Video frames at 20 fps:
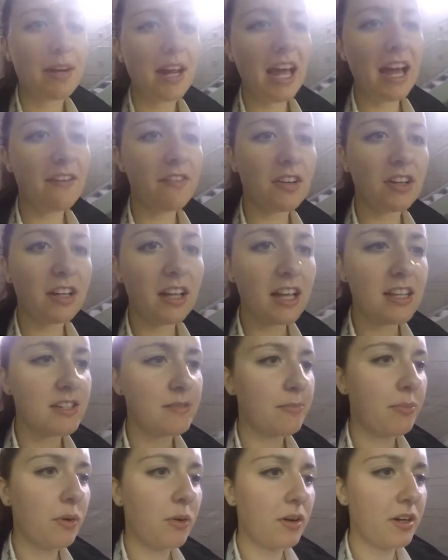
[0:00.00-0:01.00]
and have a glass
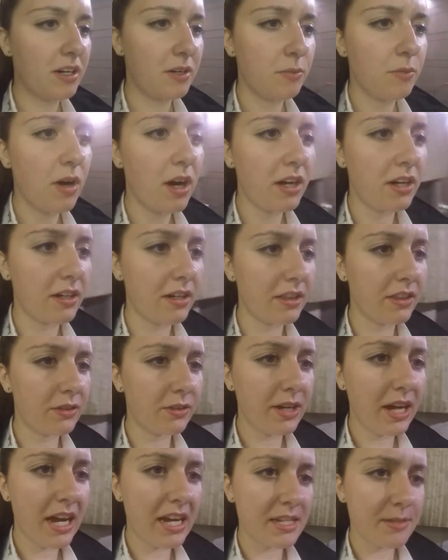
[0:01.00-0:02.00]
of port and water and
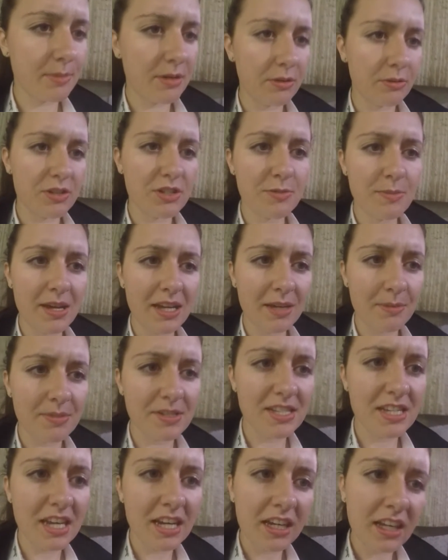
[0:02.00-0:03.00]
three aspirin, which make him
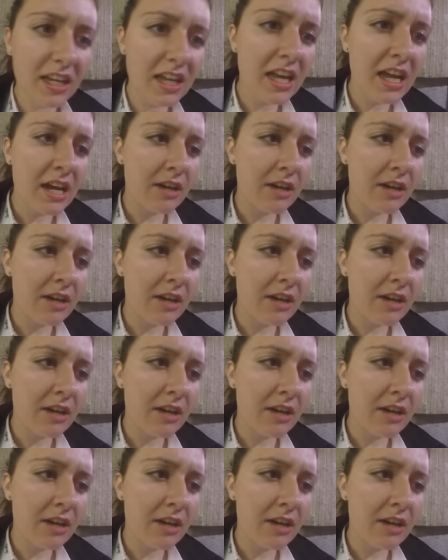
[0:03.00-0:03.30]
sick,